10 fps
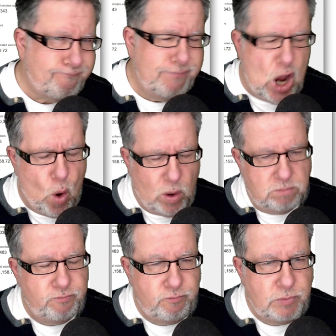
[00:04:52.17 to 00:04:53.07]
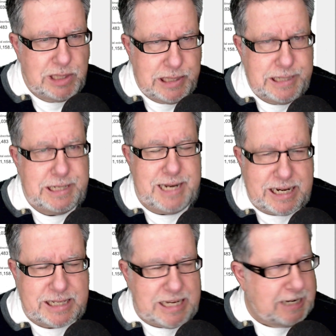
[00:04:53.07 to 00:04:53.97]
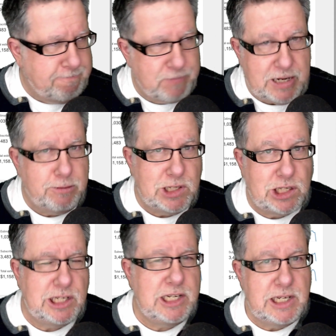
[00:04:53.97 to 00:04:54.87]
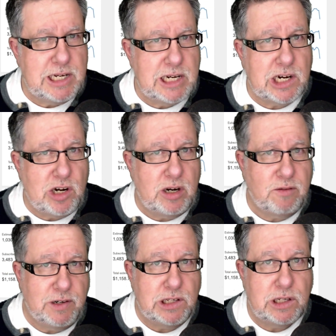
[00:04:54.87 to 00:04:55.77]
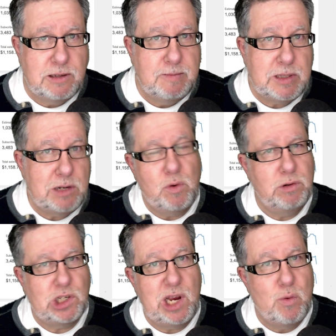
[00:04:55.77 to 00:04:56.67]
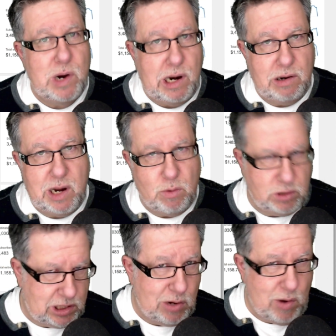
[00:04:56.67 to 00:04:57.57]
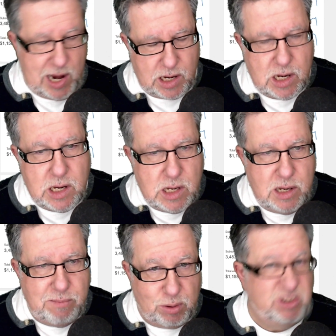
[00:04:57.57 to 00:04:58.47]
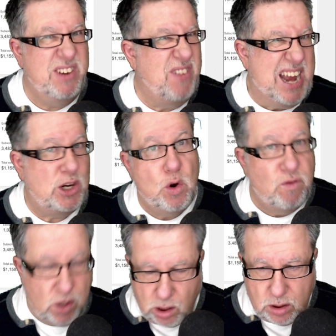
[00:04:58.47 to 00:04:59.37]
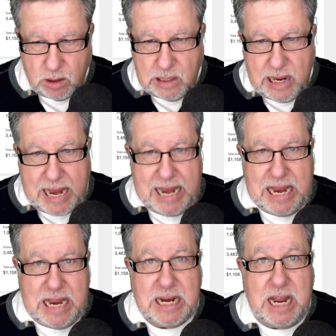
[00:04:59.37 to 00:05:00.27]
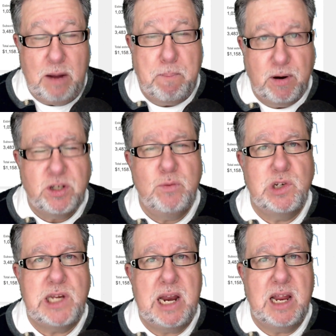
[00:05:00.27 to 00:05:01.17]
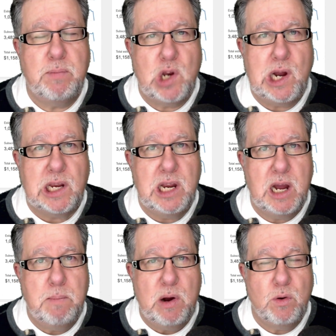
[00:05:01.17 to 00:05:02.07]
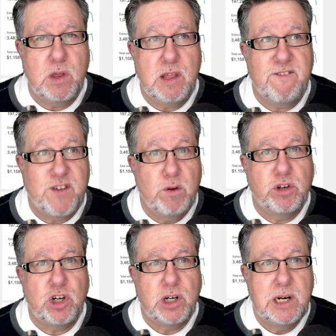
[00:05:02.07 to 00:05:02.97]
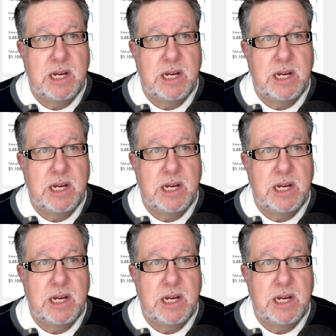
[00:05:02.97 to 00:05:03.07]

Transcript: no. Next thing, I was sitting at a conference. I won't say where and I won't say when, but it was in Vancouver. And a person was standing up talking about the future